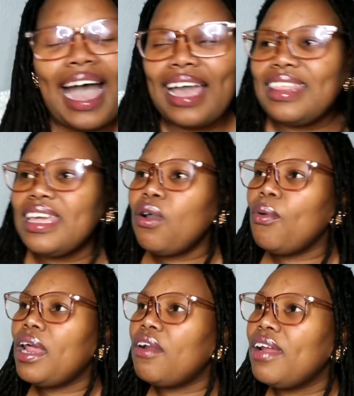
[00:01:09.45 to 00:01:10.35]
I think
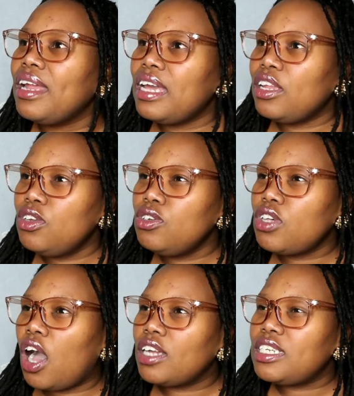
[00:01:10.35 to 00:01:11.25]
when I read a news
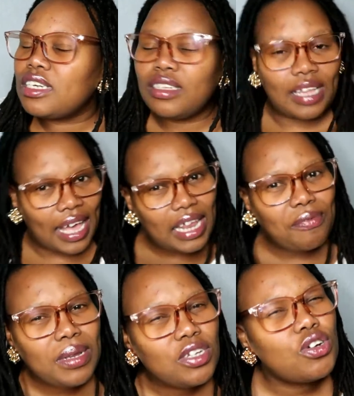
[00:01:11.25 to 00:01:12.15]
article, and I've
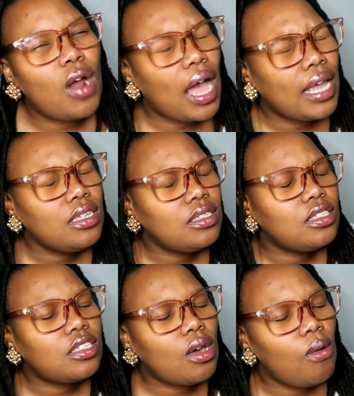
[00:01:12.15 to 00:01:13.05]
been trying
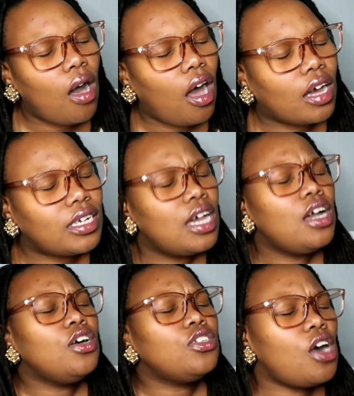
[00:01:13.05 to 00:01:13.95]
so hard
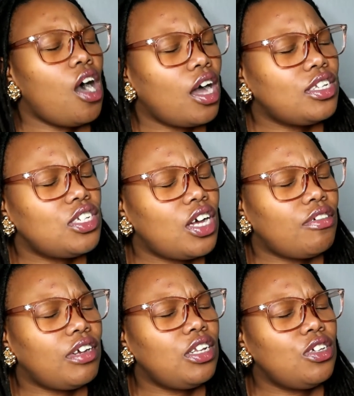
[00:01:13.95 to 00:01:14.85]
to
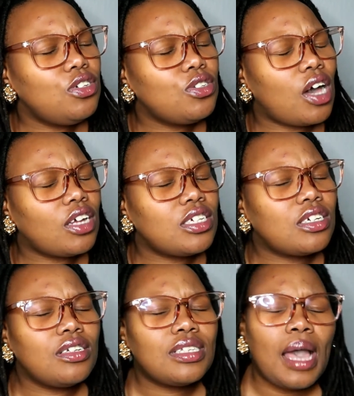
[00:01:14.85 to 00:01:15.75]
not read news
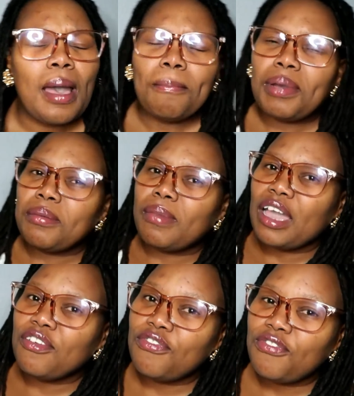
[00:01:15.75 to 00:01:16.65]
articles, but my
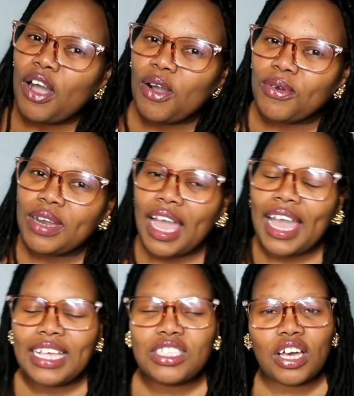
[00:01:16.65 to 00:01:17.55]
phone,
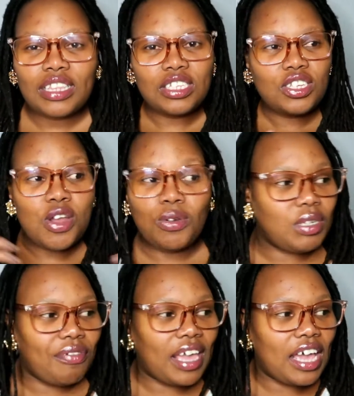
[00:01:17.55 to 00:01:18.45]
it's got this
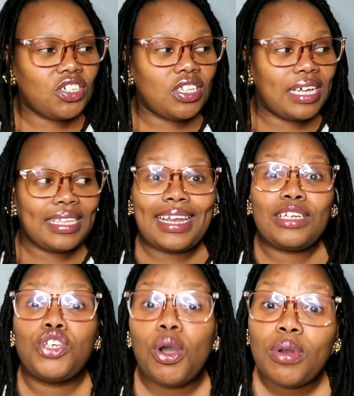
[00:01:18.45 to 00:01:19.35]
notification thing that I
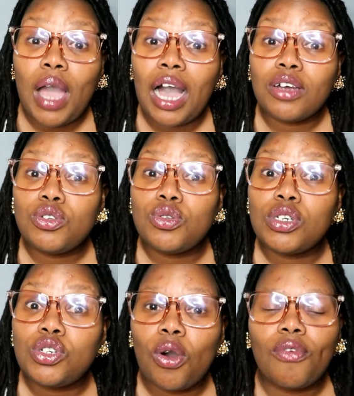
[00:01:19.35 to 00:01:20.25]
don't know how to
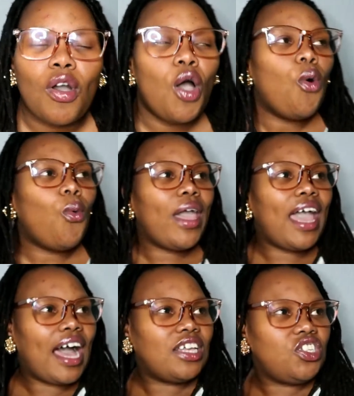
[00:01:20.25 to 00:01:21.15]
switch off,
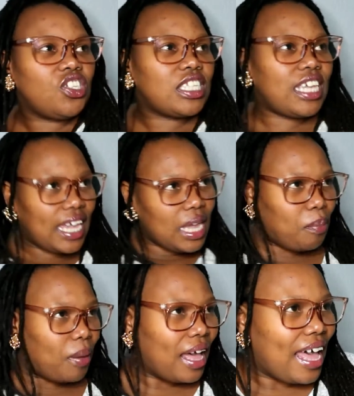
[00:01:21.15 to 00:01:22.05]
where I just
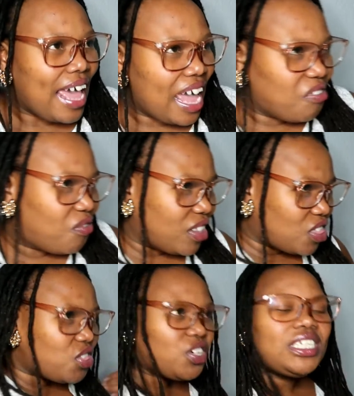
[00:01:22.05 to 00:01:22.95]
keep every
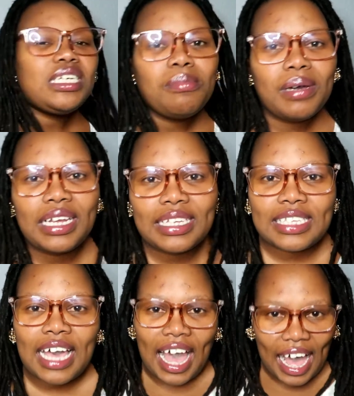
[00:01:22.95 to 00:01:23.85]
30
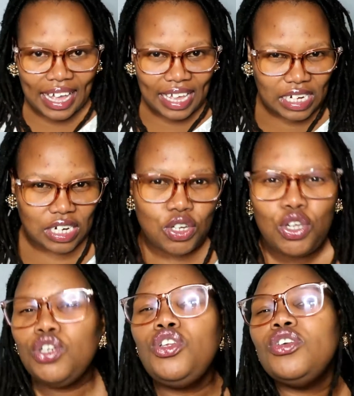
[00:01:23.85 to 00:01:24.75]
minutes I get a
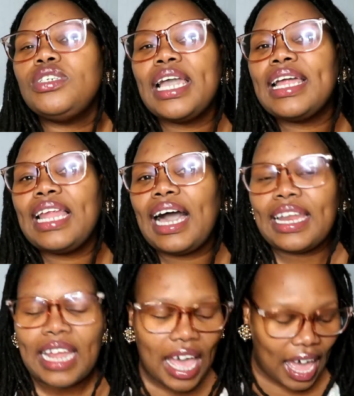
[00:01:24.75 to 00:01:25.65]
new news headline.